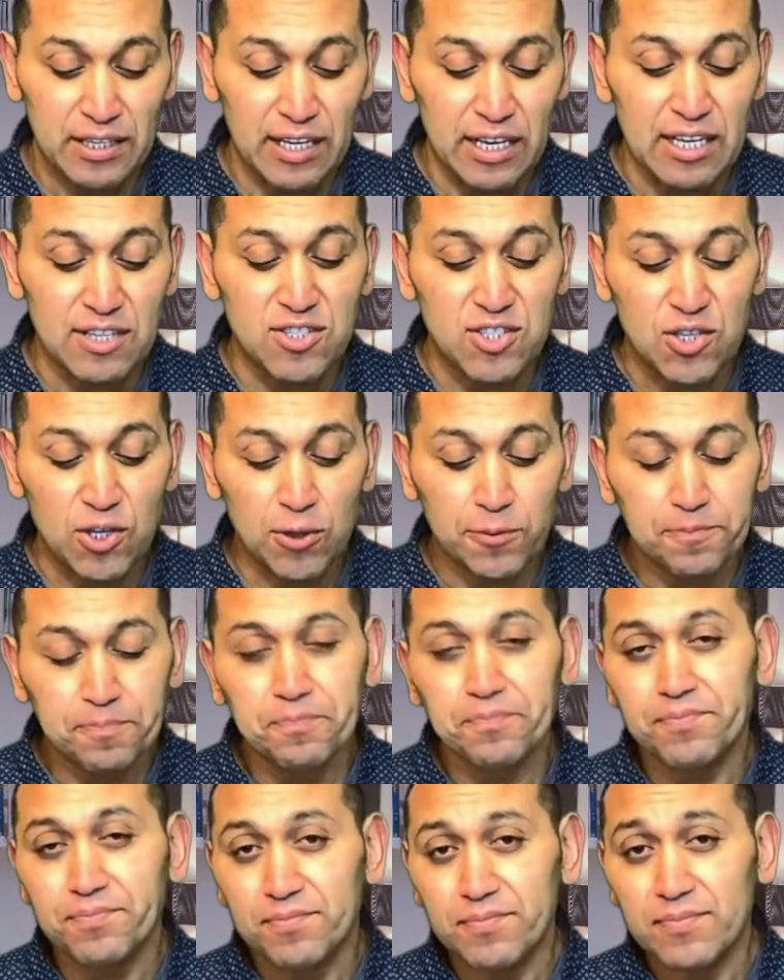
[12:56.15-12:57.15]
And so
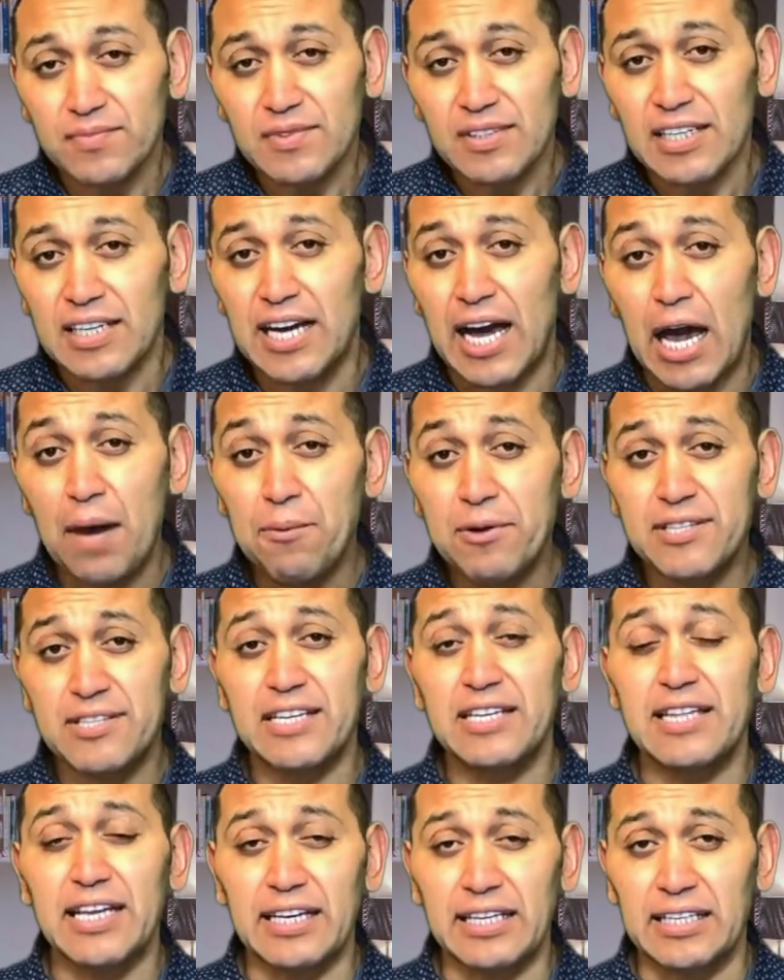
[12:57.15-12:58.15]
I would
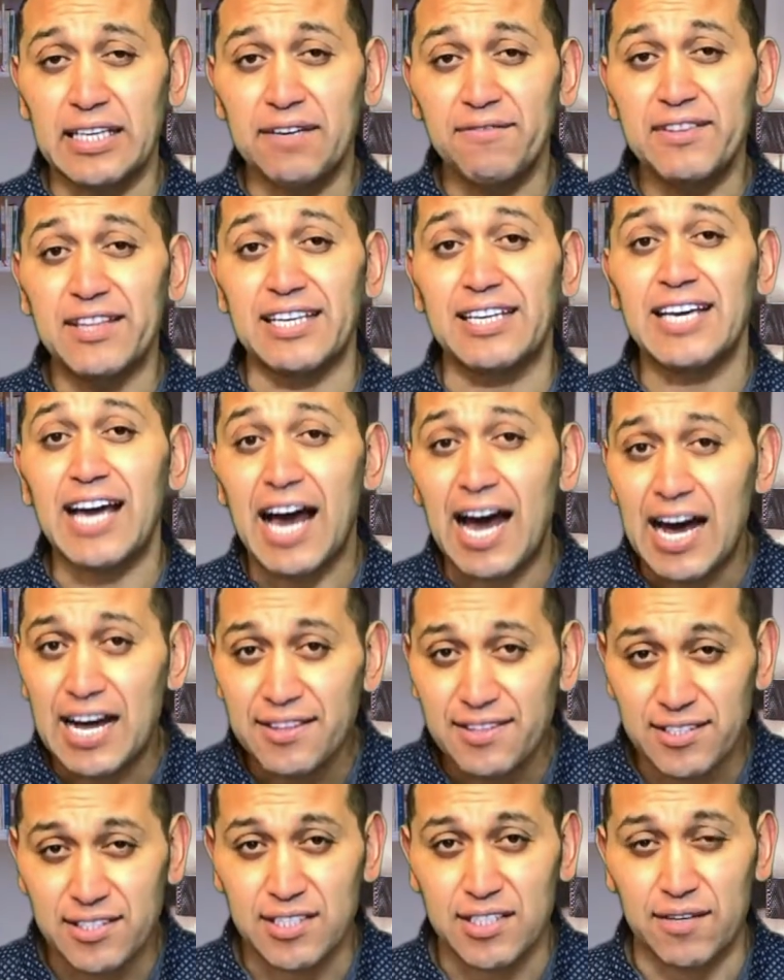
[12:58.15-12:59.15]
say that given the
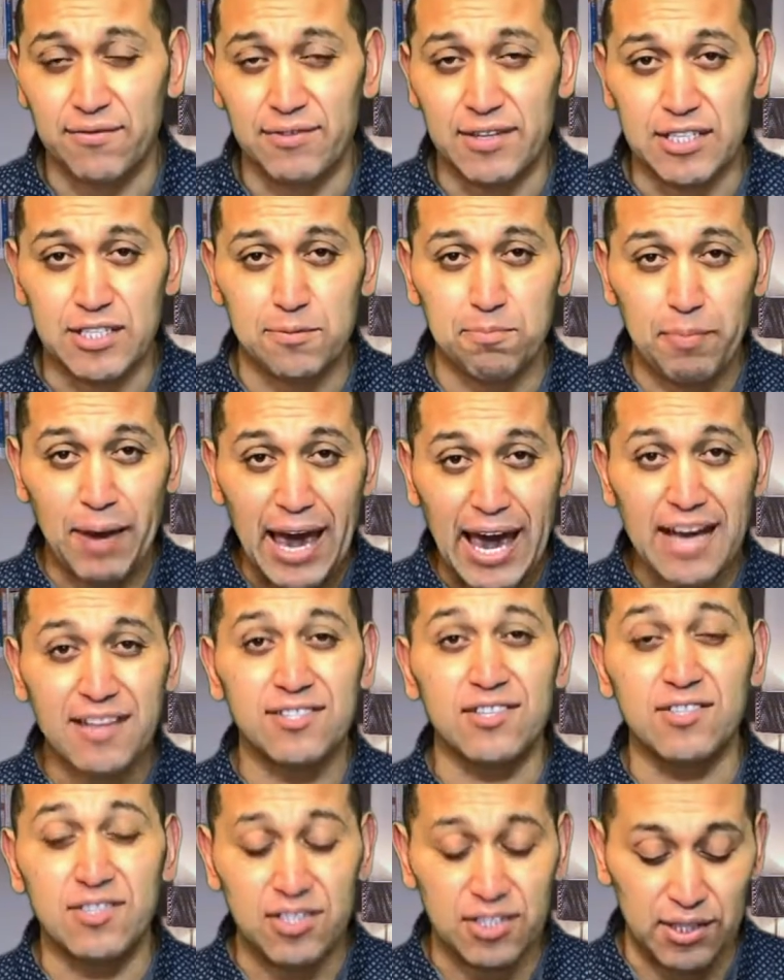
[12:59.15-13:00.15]
context of this
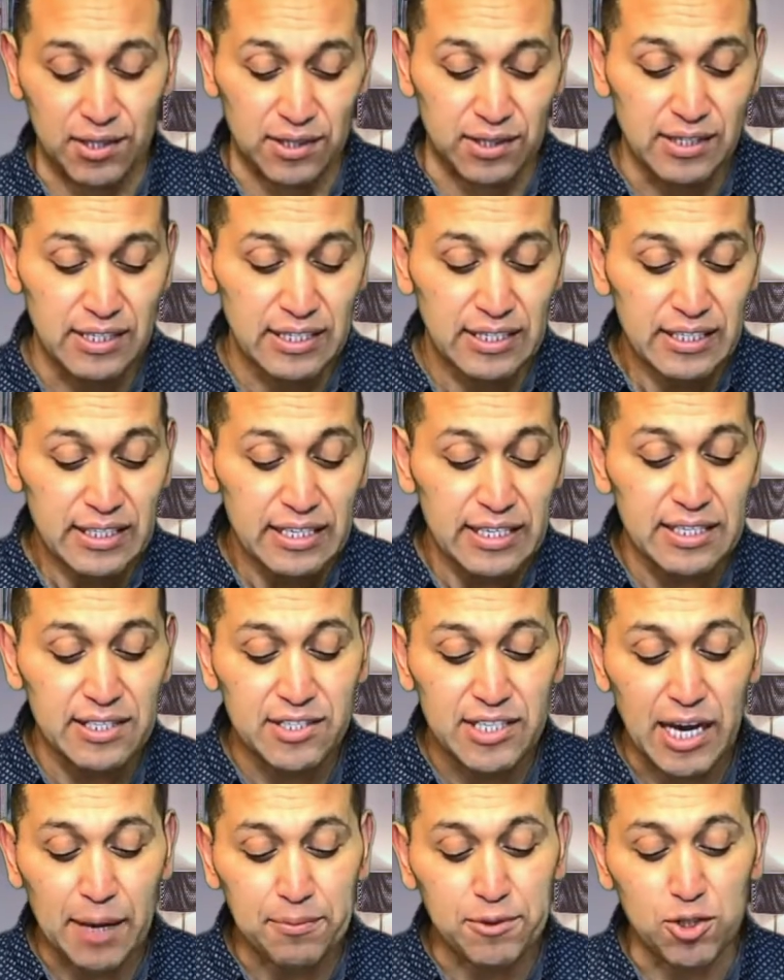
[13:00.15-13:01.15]
passage here in
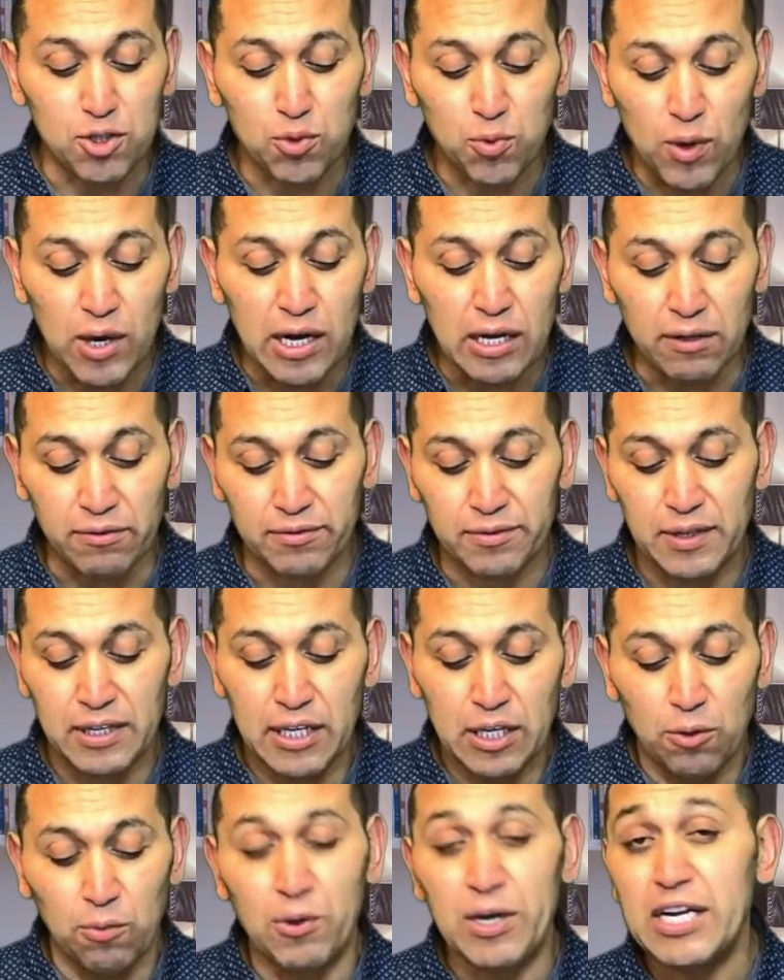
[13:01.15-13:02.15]
chapter 12,
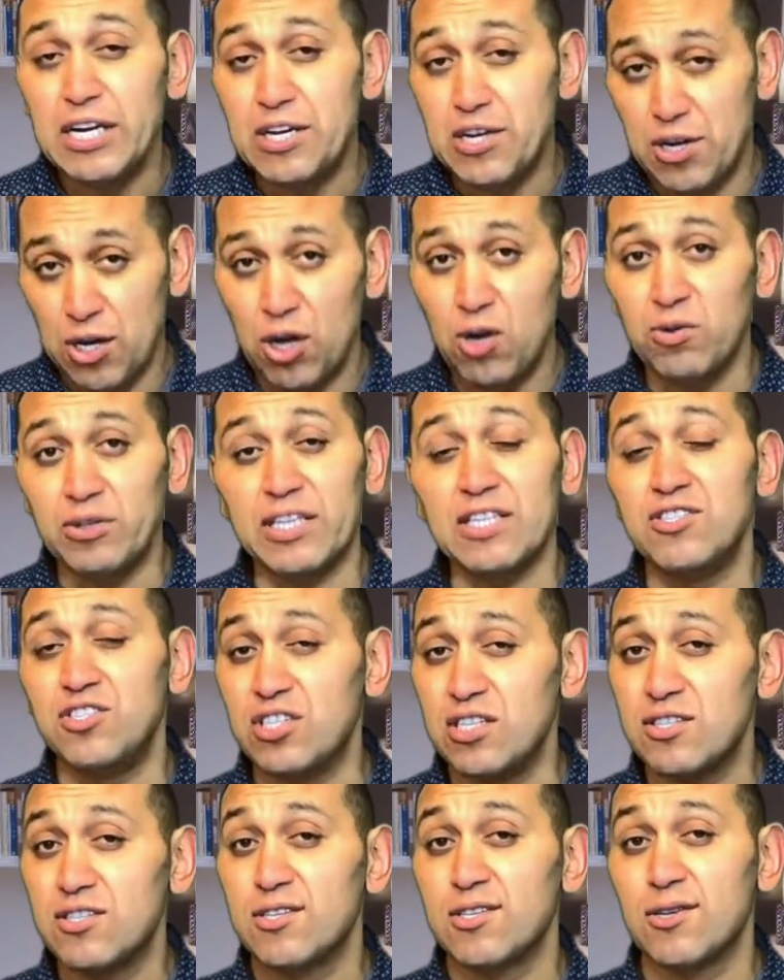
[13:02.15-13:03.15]
we know that
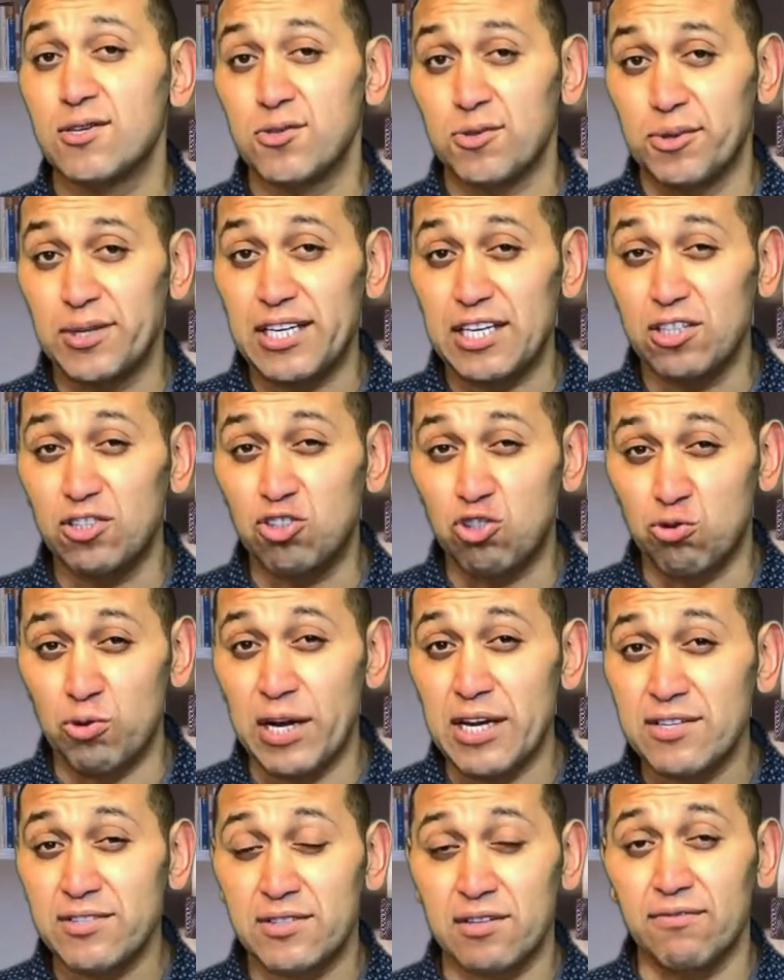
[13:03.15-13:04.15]
Jesus has already
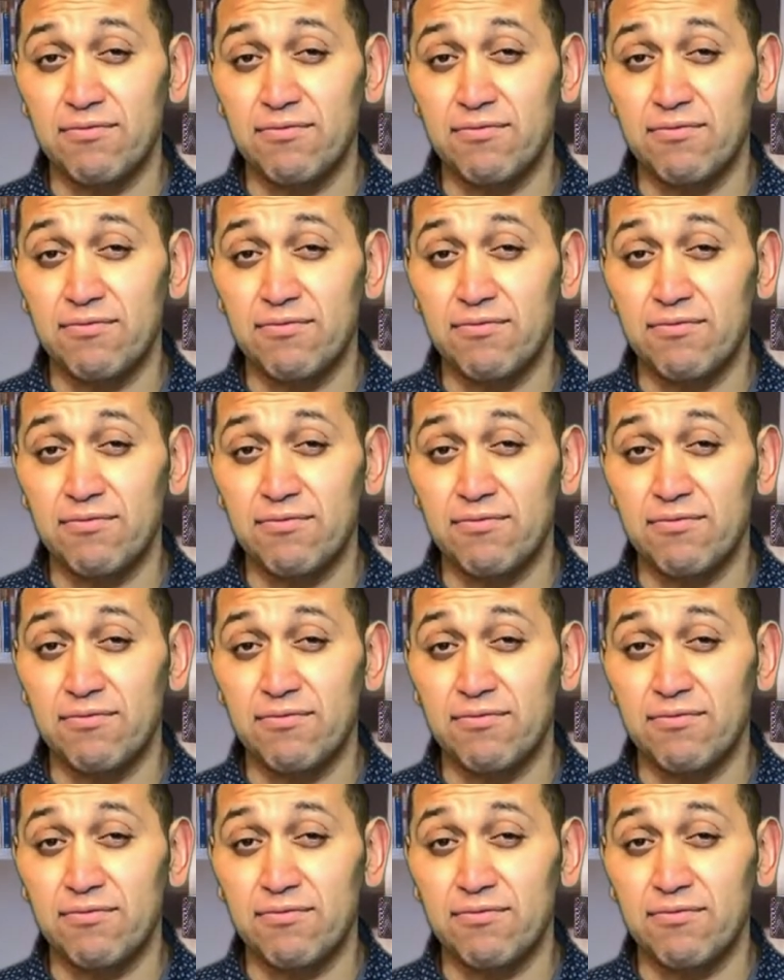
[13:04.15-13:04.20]
addressed the